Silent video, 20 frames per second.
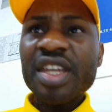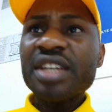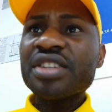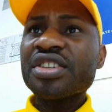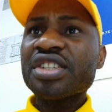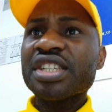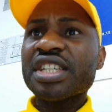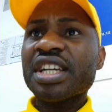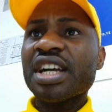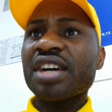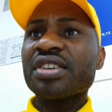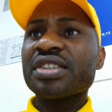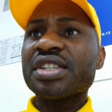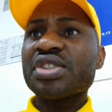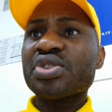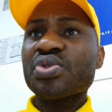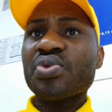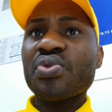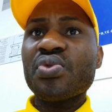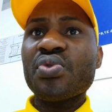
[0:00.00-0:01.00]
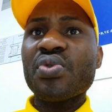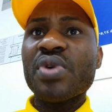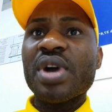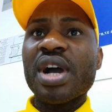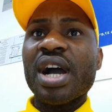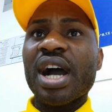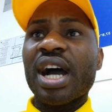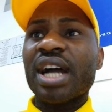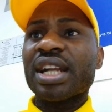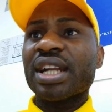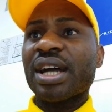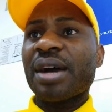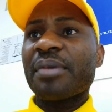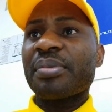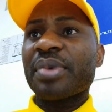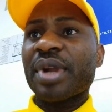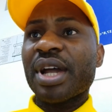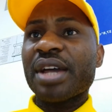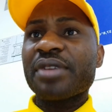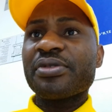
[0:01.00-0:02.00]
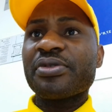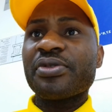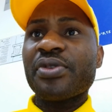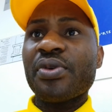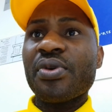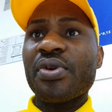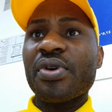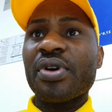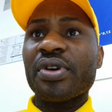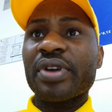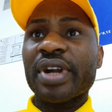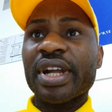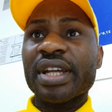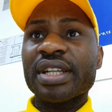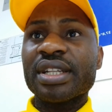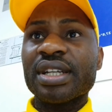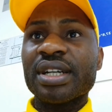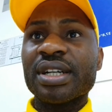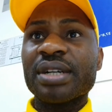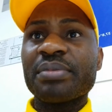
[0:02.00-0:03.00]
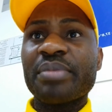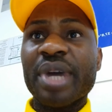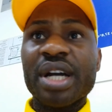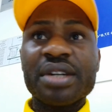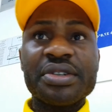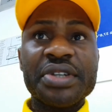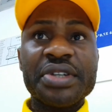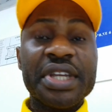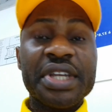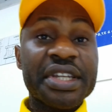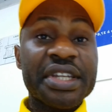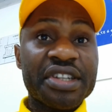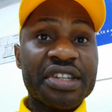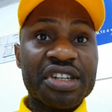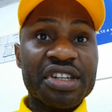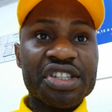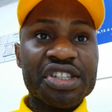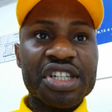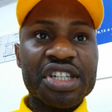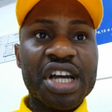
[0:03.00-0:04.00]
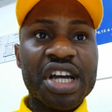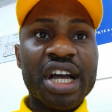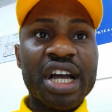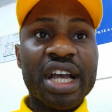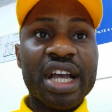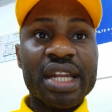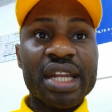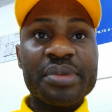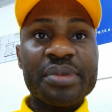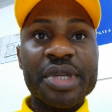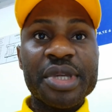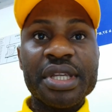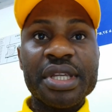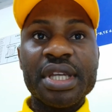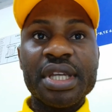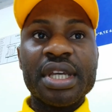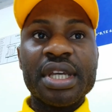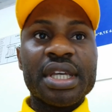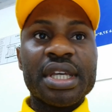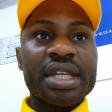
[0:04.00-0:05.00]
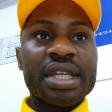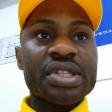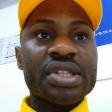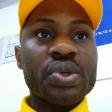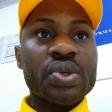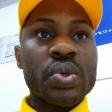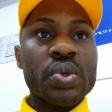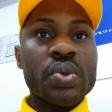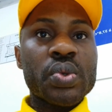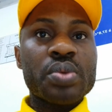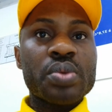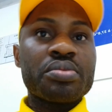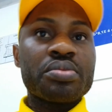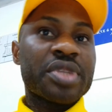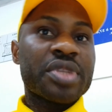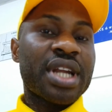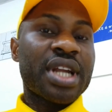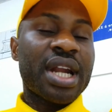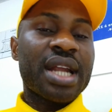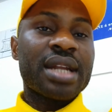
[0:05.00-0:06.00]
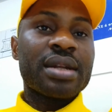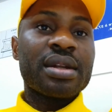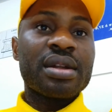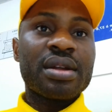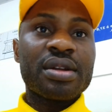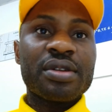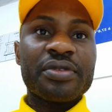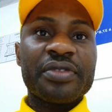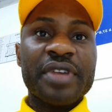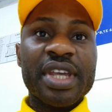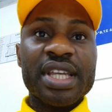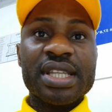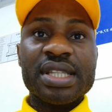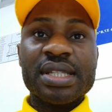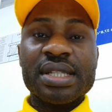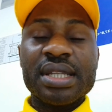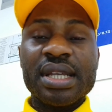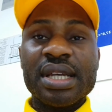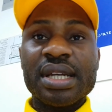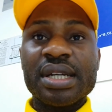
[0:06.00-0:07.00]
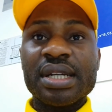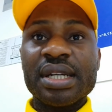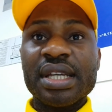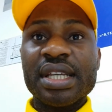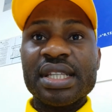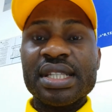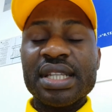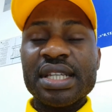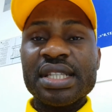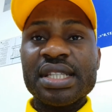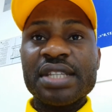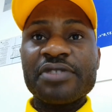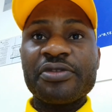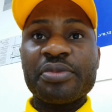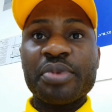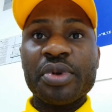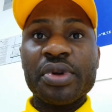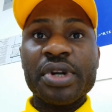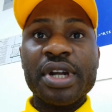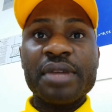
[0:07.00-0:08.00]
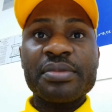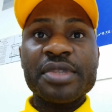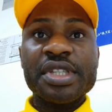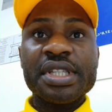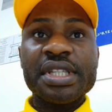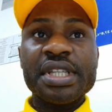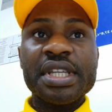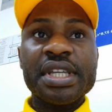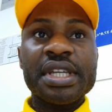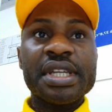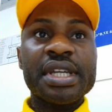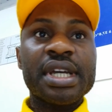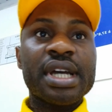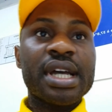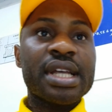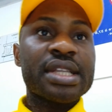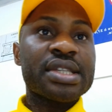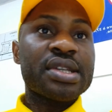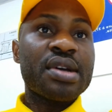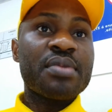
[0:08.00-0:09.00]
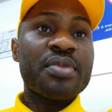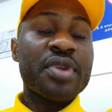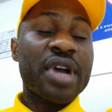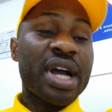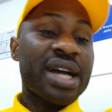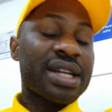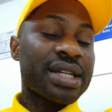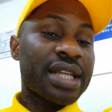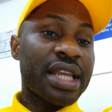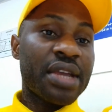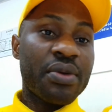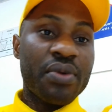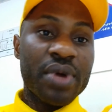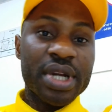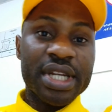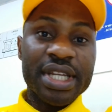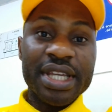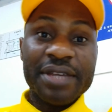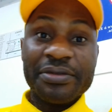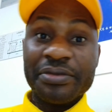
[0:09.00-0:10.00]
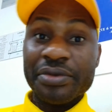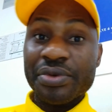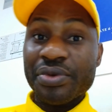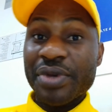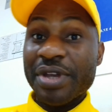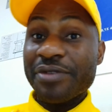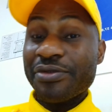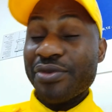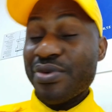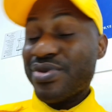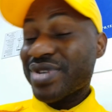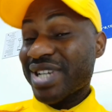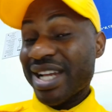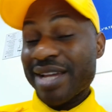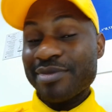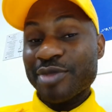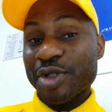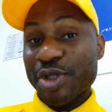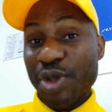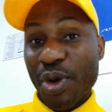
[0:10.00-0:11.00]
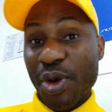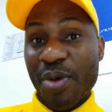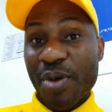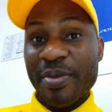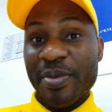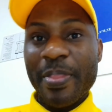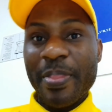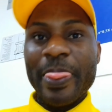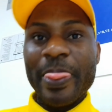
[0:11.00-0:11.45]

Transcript: just check out this school and apply for, all right, Baltic International Academy. So there are a lot of extensive programs here. Some can equally give you a full-time job.